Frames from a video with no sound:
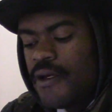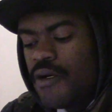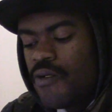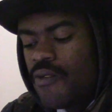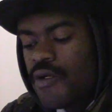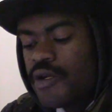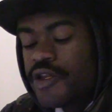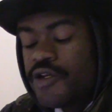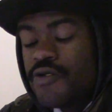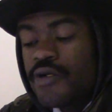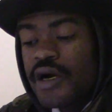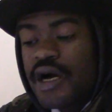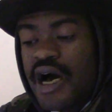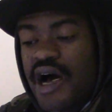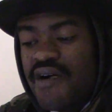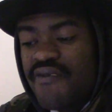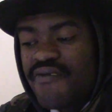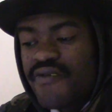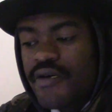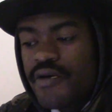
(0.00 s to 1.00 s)
whether you're a
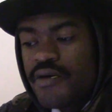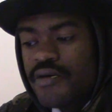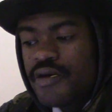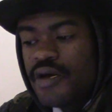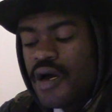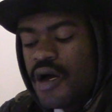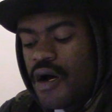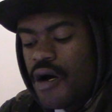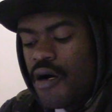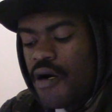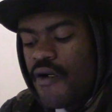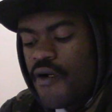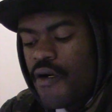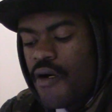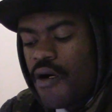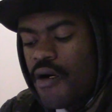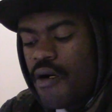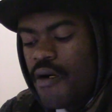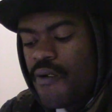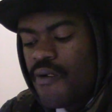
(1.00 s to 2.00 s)
convert
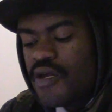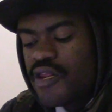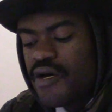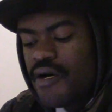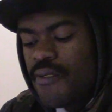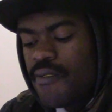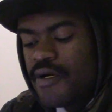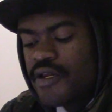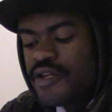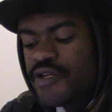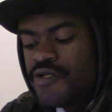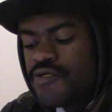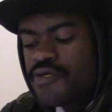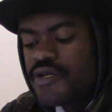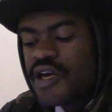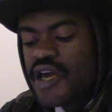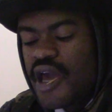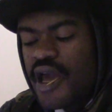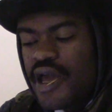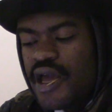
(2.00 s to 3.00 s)
or whether you
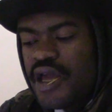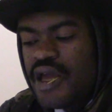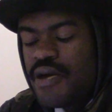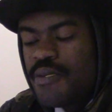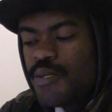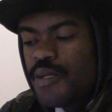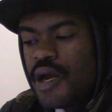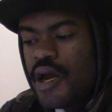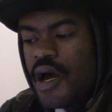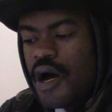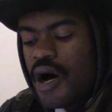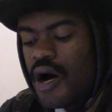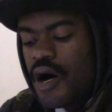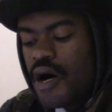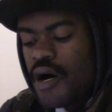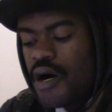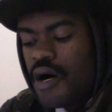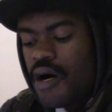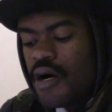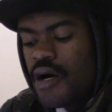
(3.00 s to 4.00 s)
came
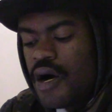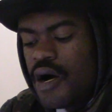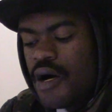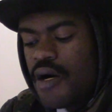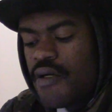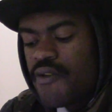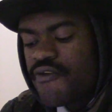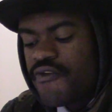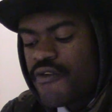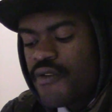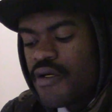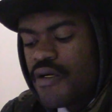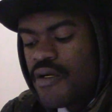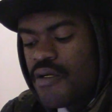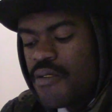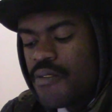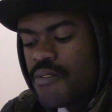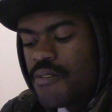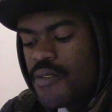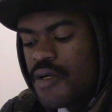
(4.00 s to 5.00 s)

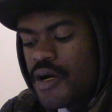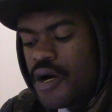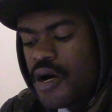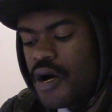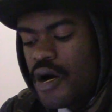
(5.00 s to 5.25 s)
from